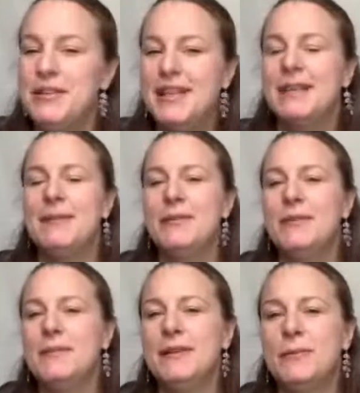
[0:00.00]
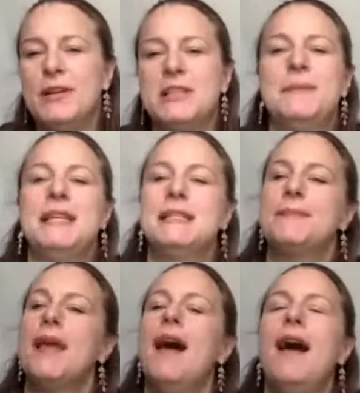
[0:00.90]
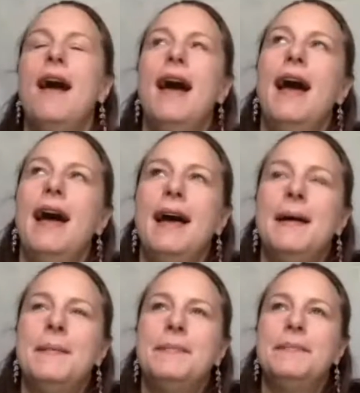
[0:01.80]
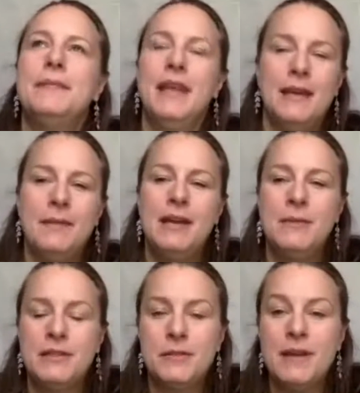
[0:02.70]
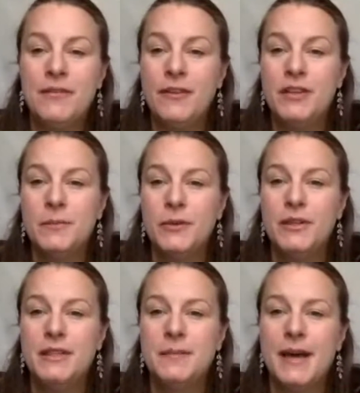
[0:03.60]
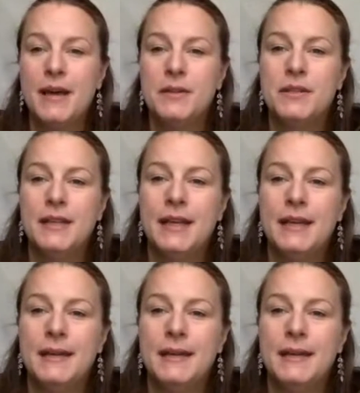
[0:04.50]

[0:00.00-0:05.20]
don't sit in my normal workspace. Yeah, but anyway, so my first point is about